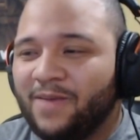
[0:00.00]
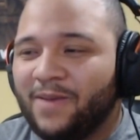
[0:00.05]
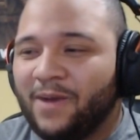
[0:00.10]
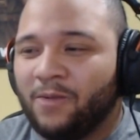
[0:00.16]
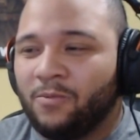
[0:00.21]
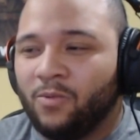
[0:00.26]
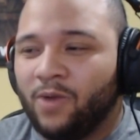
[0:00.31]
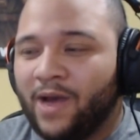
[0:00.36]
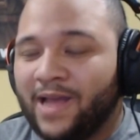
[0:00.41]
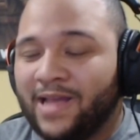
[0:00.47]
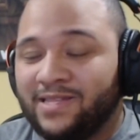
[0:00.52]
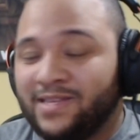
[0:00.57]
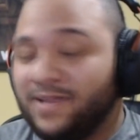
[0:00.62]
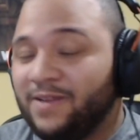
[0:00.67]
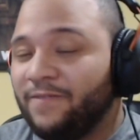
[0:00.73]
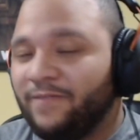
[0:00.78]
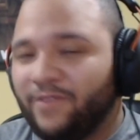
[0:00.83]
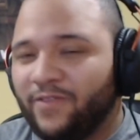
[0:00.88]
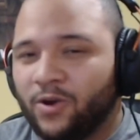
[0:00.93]
I, I
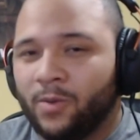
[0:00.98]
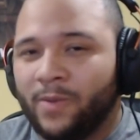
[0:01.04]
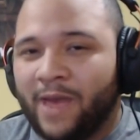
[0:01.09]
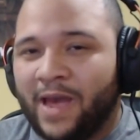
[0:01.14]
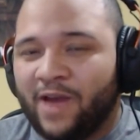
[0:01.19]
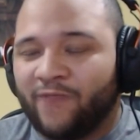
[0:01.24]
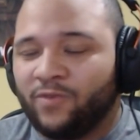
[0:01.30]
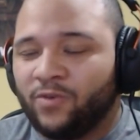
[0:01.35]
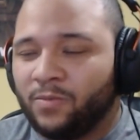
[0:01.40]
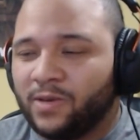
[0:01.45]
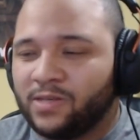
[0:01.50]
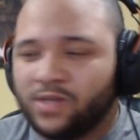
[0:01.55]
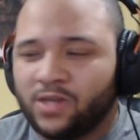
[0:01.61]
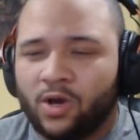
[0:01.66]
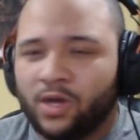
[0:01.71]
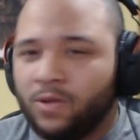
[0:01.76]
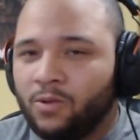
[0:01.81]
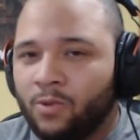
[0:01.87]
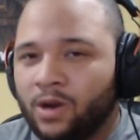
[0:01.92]
did feel bad for him because
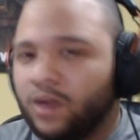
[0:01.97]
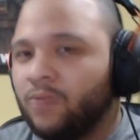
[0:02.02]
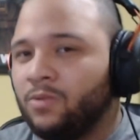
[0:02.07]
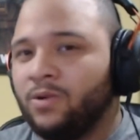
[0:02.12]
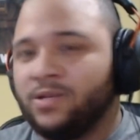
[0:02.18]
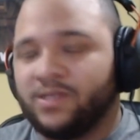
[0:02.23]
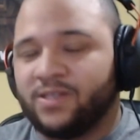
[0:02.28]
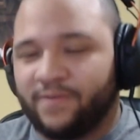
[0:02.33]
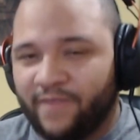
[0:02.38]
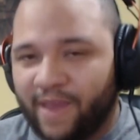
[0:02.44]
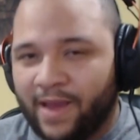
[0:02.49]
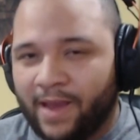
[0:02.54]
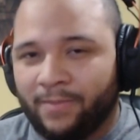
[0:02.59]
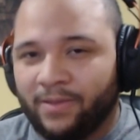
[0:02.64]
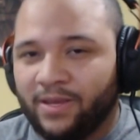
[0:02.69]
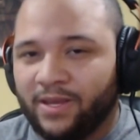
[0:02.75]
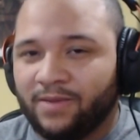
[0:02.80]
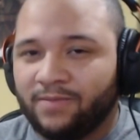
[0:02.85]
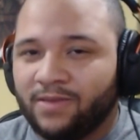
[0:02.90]
all he wanted was a
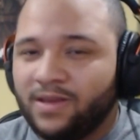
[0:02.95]
family.